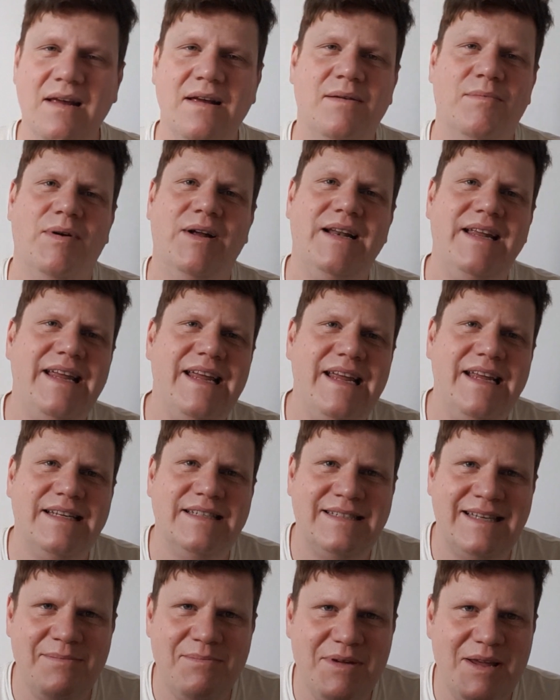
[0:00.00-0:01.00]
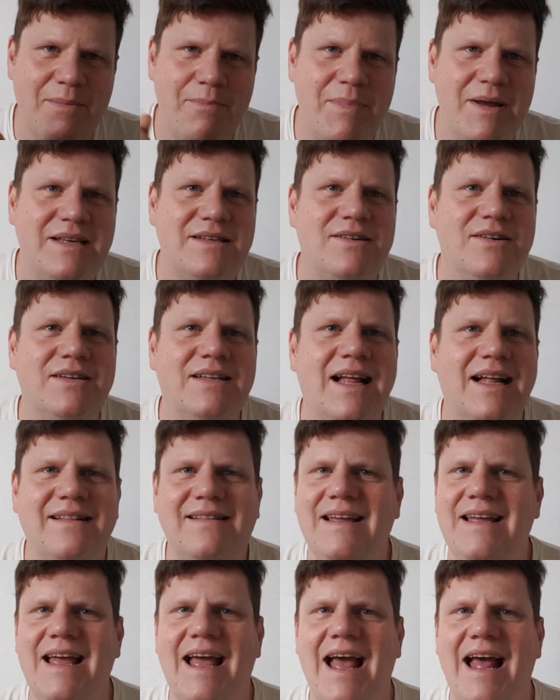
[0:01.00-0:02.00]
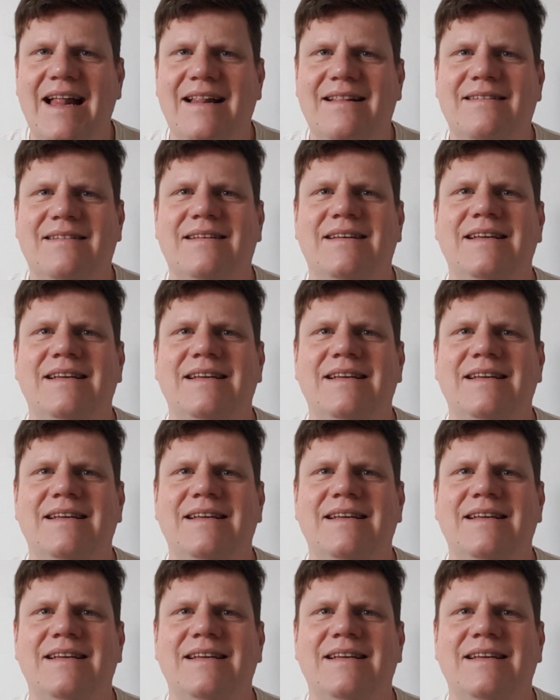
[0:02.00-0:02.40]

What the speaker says: But he sent me a picture that they had